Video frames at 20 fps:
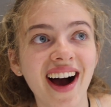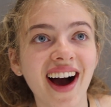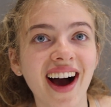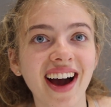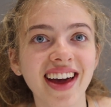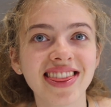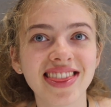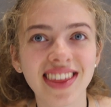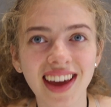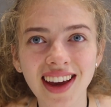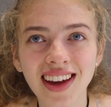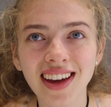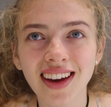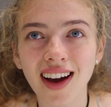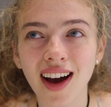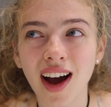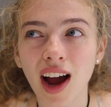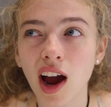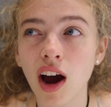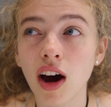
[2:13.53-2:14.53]
I think
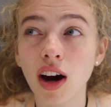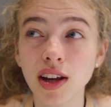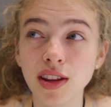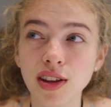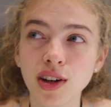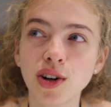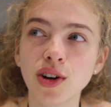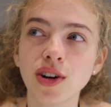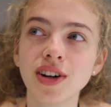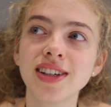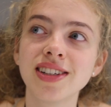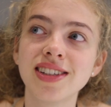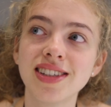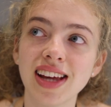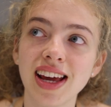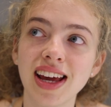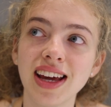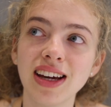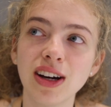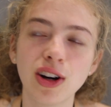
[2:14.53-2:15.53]
I either got a
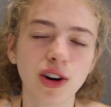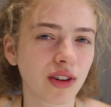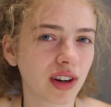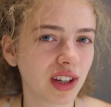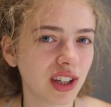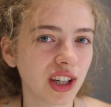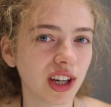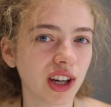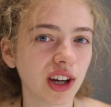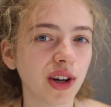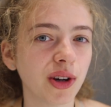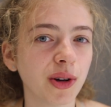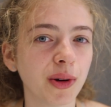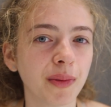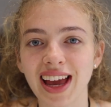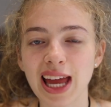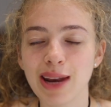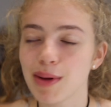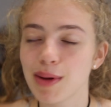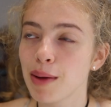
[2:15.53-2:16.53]
D or a U.
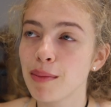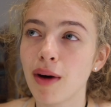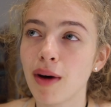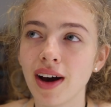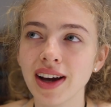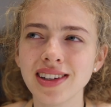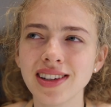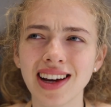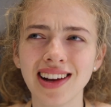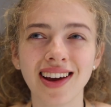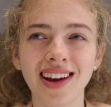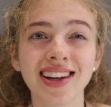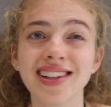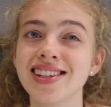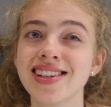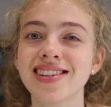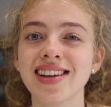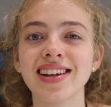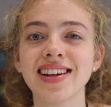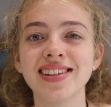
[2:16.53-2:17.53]
In my mind, I like to
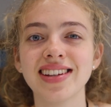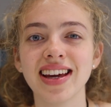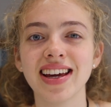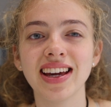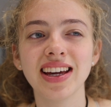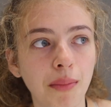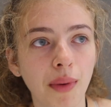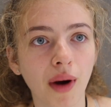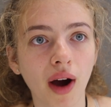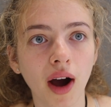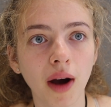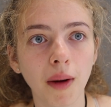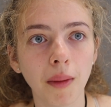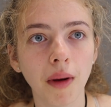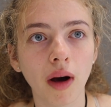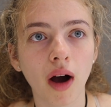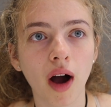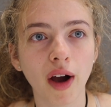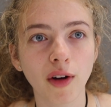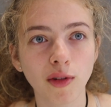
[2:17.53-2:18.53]
say D, but
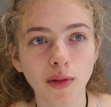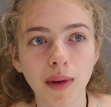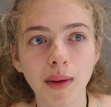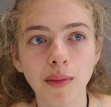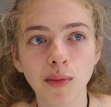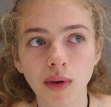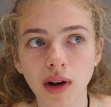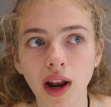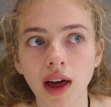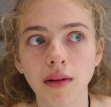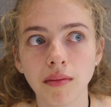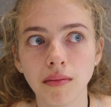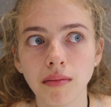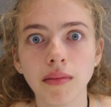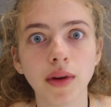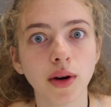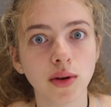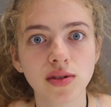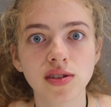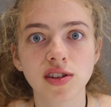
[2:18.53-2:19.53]
I remember like
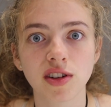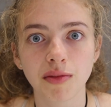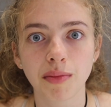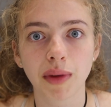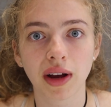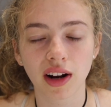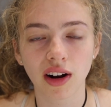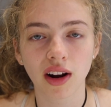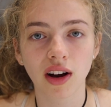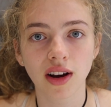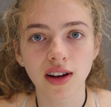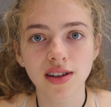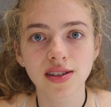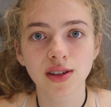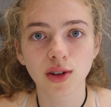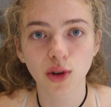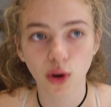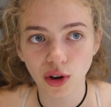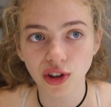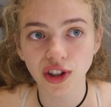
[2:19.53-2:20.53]
most of my class
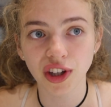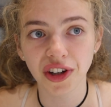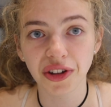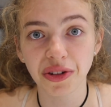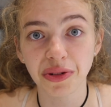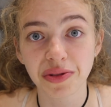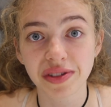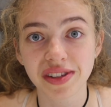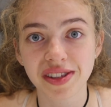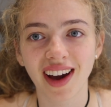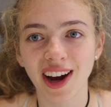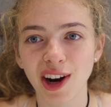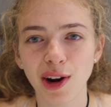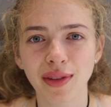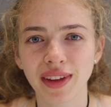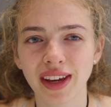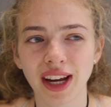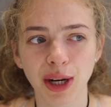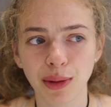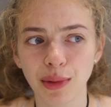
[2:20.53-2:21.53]
got U's. I don't
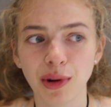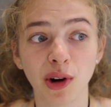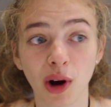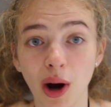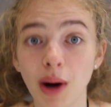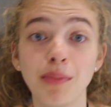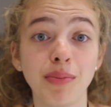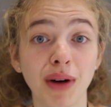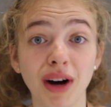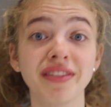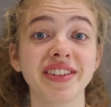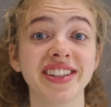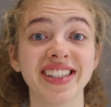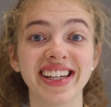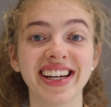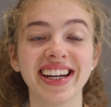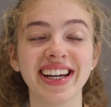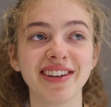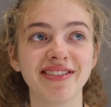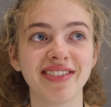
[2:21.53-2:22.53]
think anyone got above a
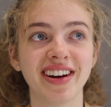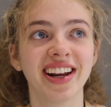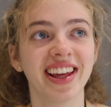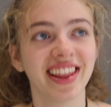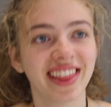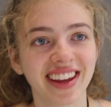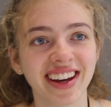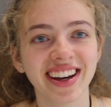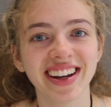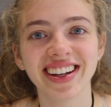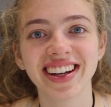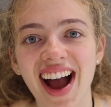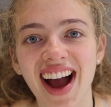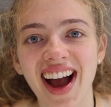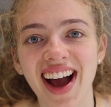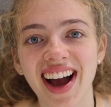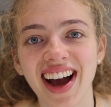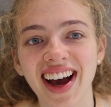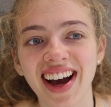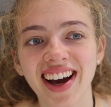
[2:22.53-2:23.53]
D, if anything.
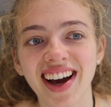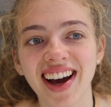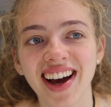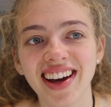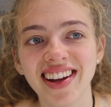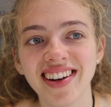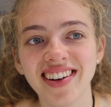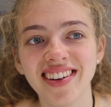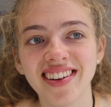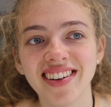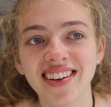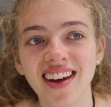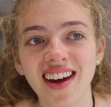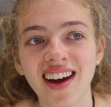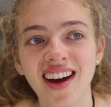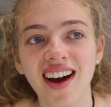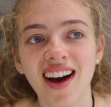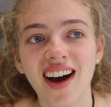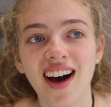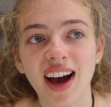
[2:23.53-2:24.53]
And
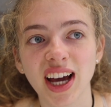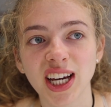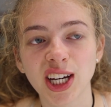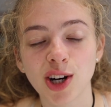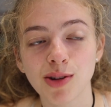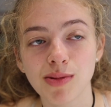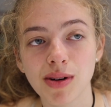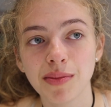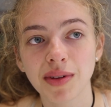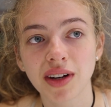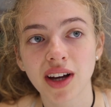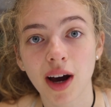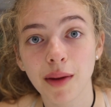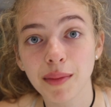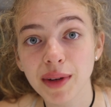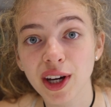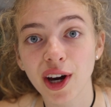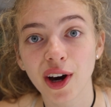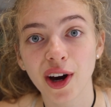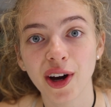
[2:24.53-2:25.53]
I can remember
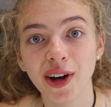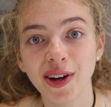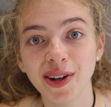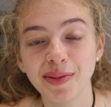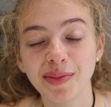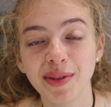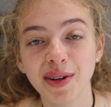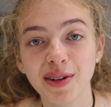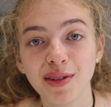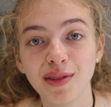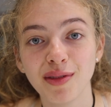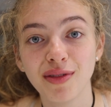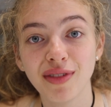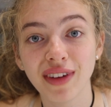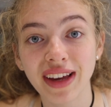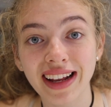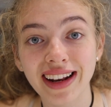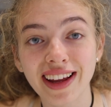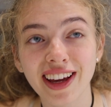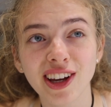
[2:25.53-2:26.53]
coming home
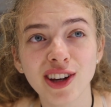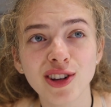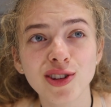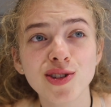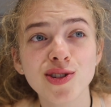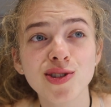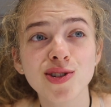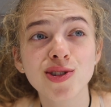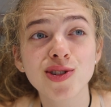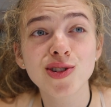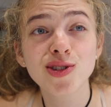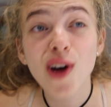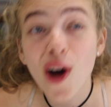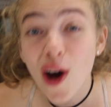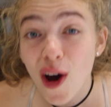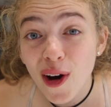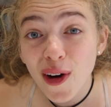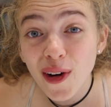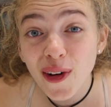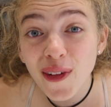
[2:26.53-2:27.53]
feeling
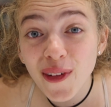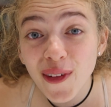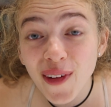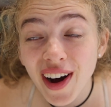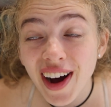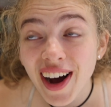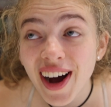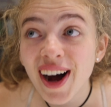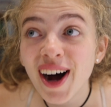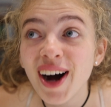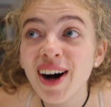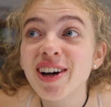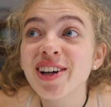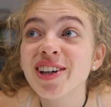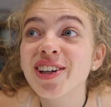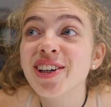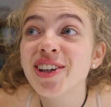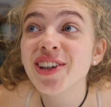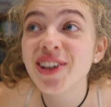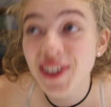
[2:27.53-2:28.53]
so
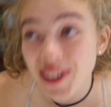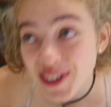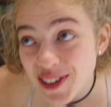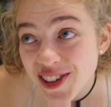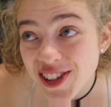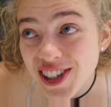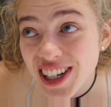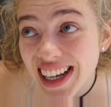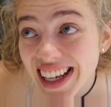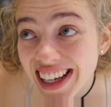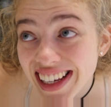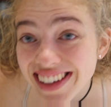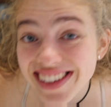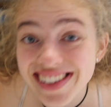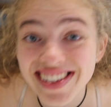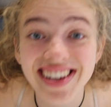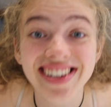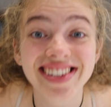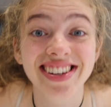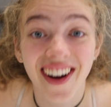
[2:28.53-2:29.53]
hugely
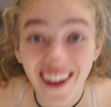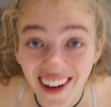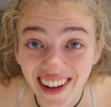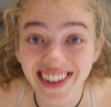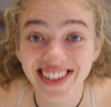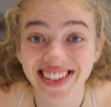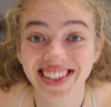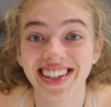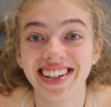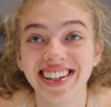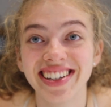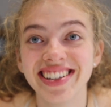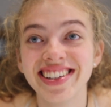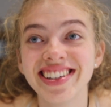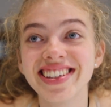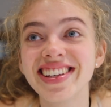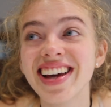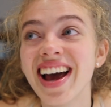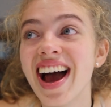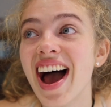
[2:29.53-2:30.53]

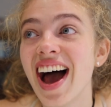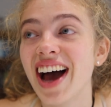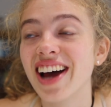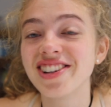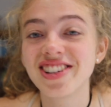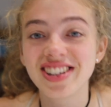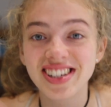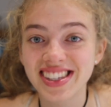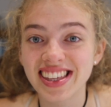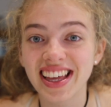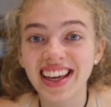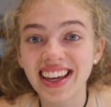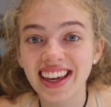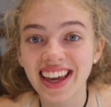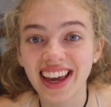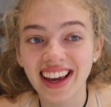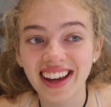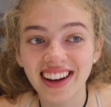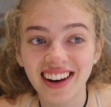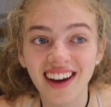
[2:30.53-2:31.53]
disheartened and just
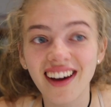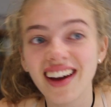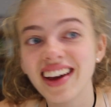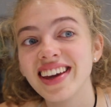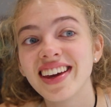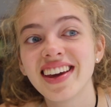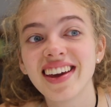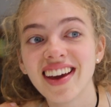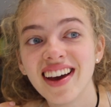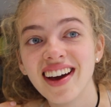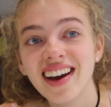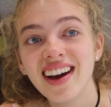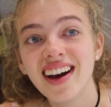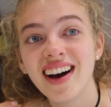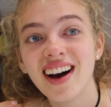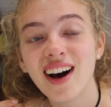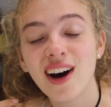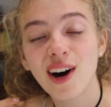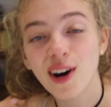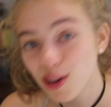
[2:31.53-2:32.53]
thinking like,
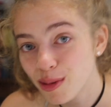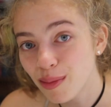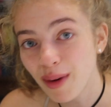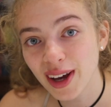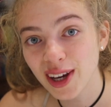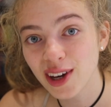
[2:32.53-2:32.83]
oh my